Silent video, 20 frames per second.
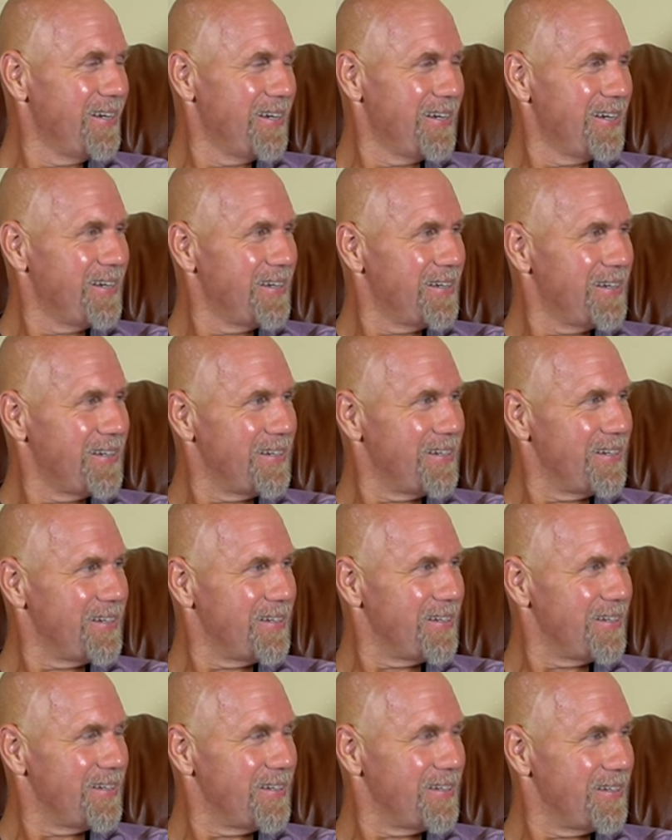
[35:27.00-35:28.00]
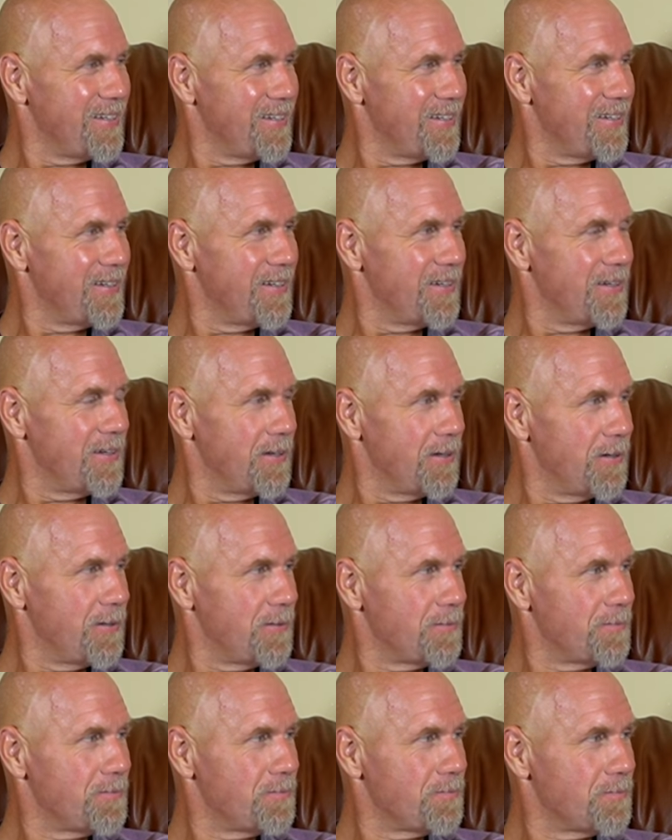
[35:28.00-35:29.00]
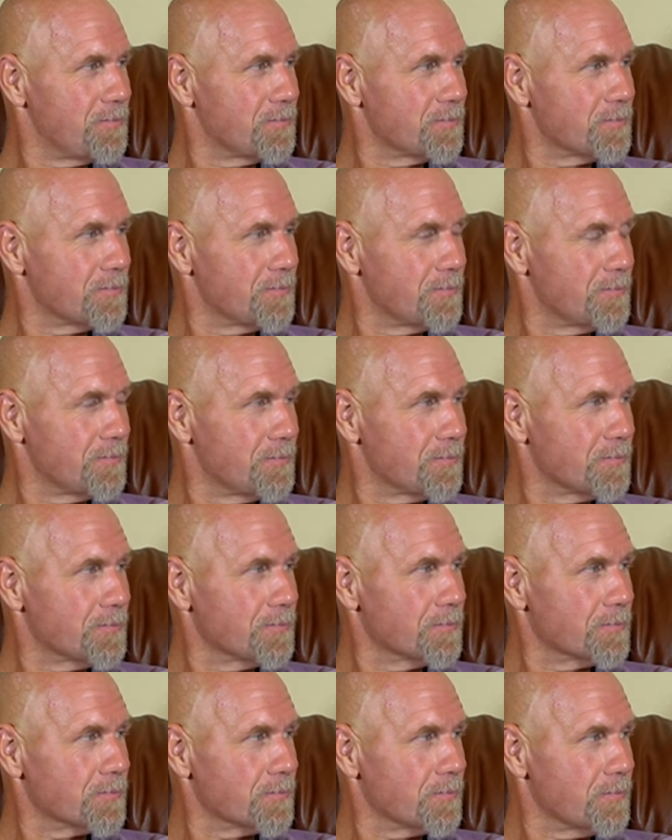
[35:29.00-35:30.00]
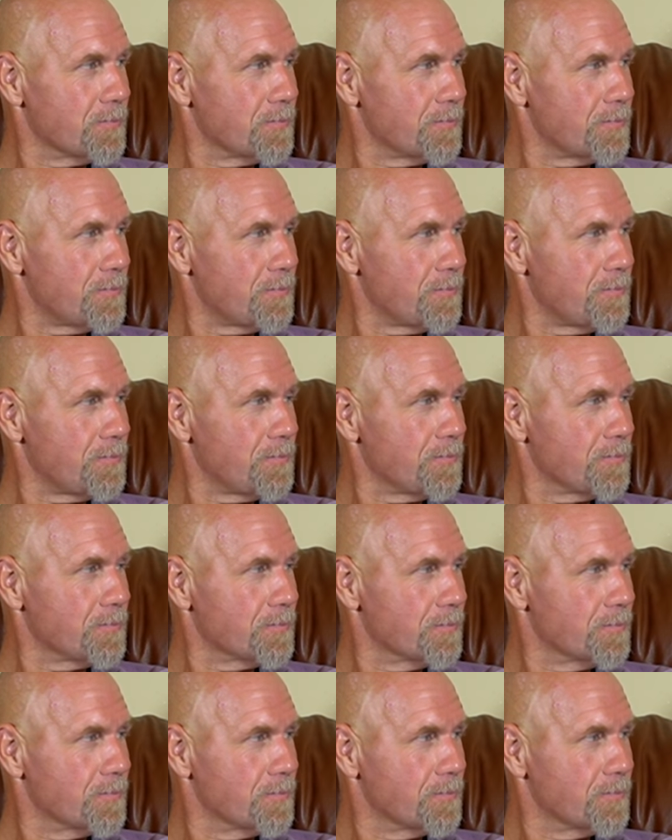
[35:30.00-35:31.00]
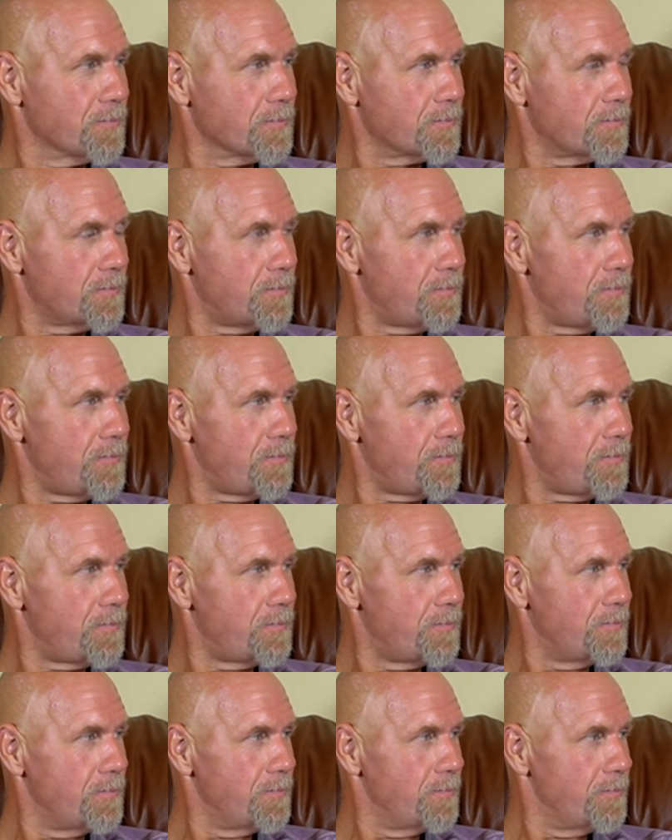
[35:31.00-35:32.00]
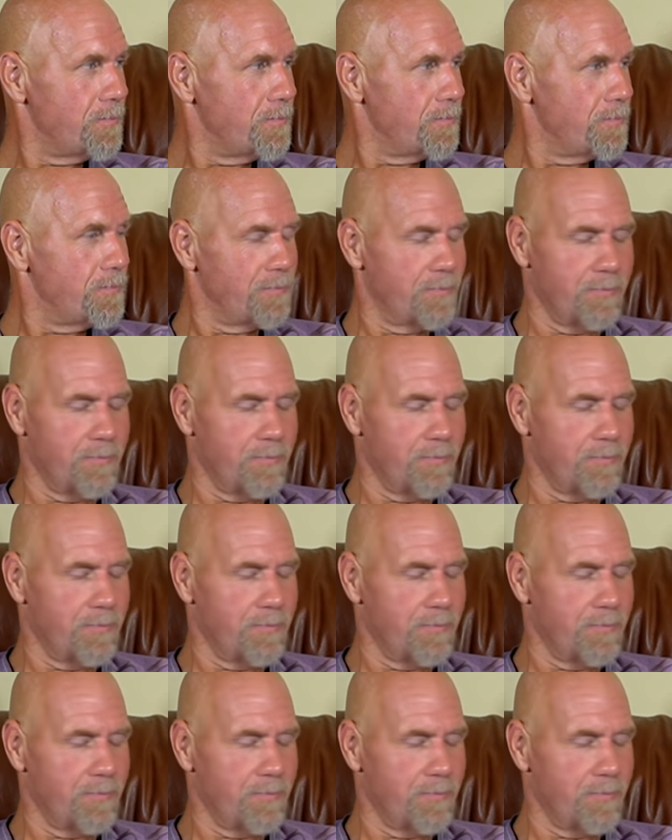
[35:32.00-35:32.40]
(not speaking)